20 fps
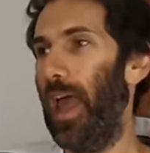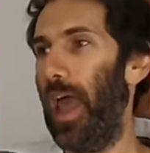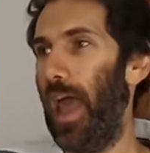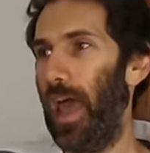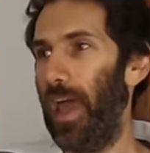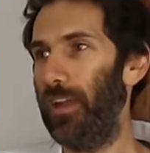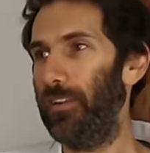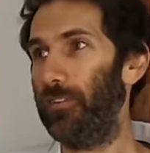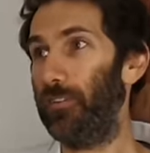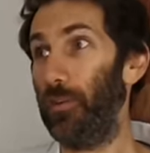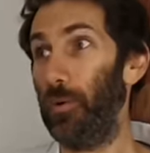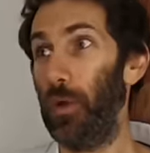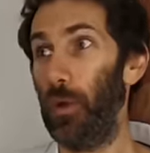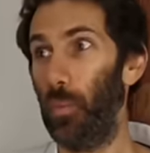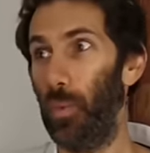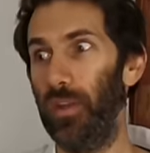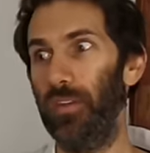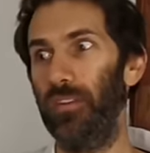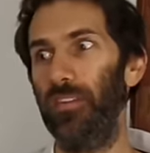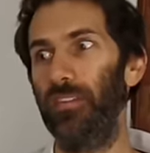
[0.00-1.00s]
And so I
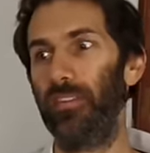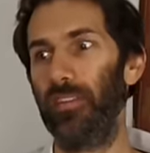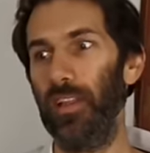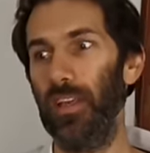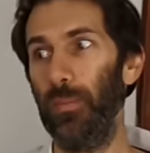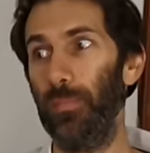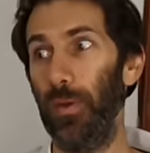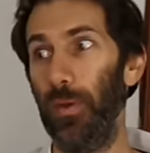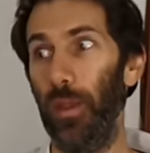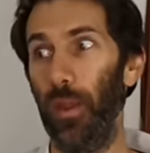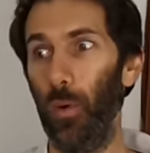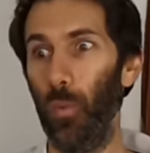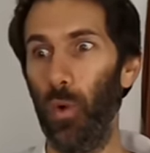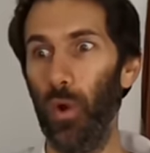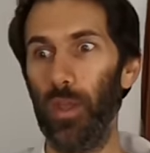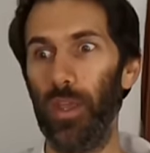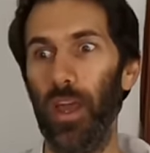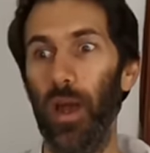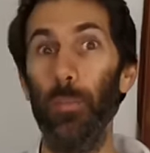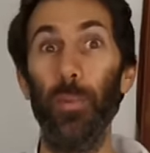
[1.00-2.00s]
went to sleep and I
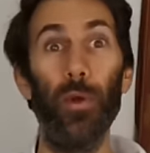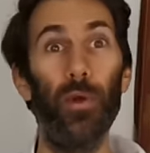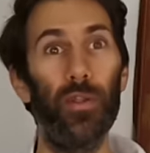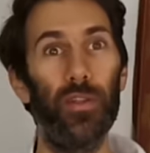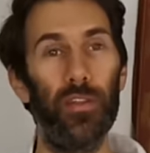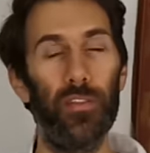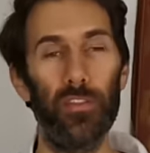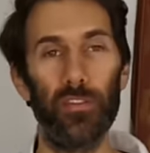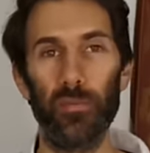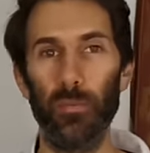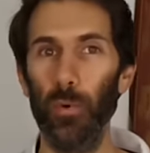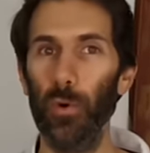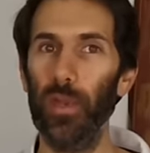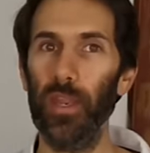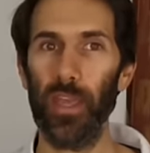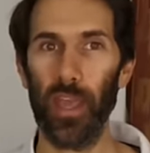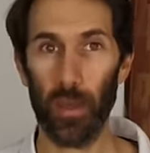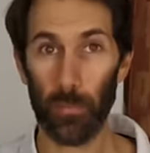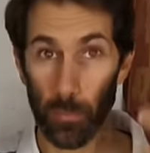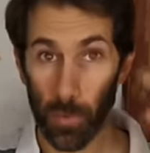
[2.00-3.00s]
woke up early this
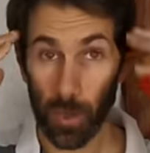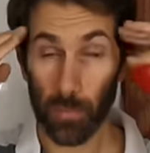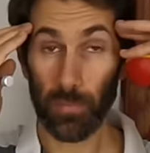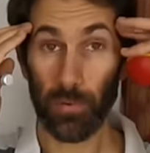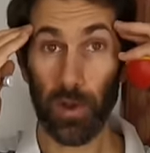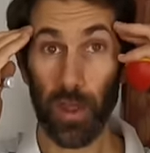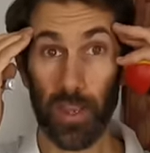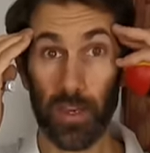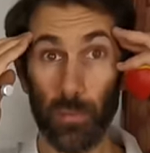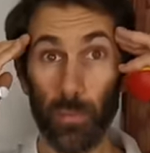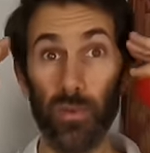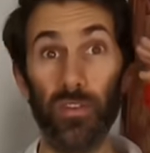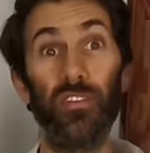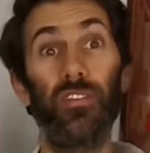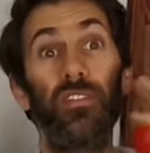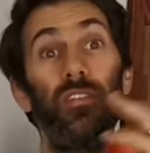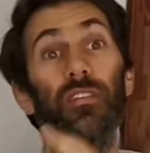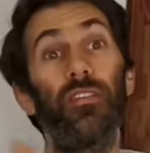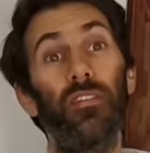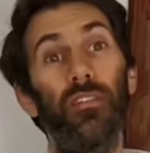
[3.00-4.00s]
morning and my brain
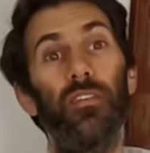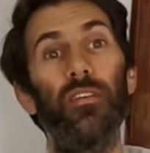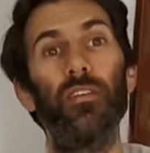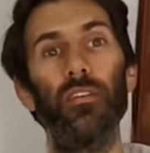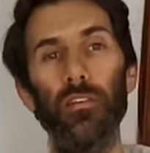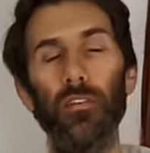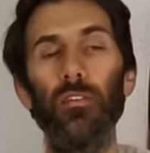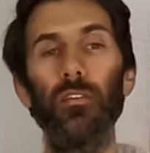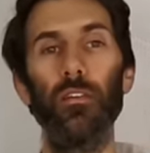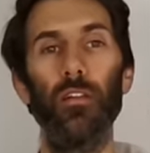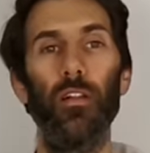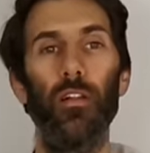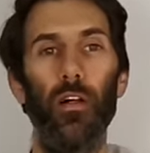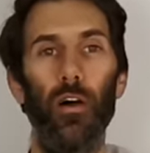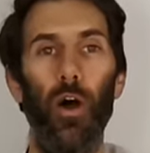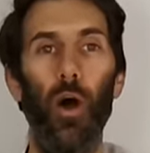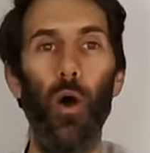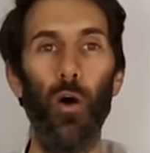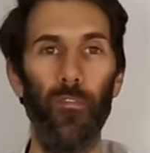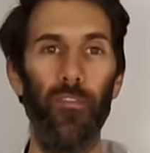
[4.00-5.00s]
was still
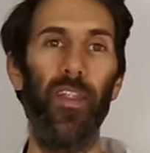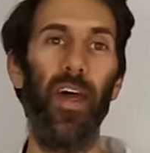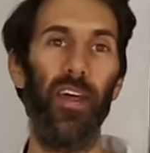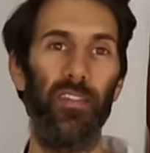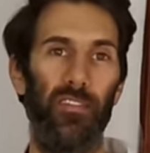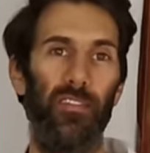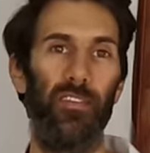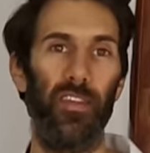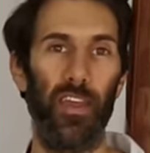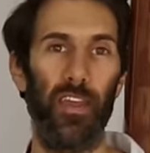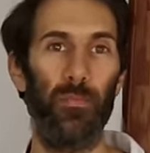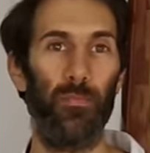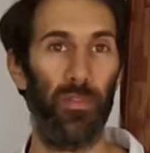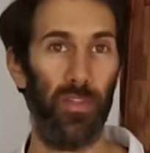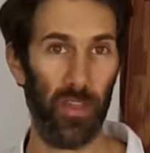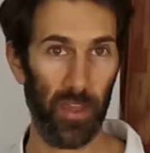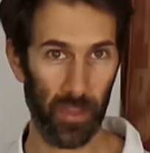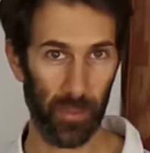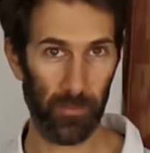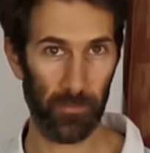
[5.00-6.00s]
on that same
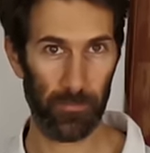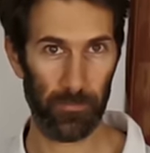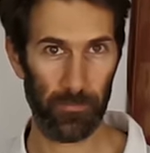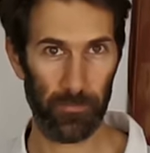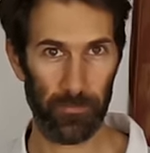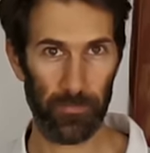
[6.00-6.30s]
thing.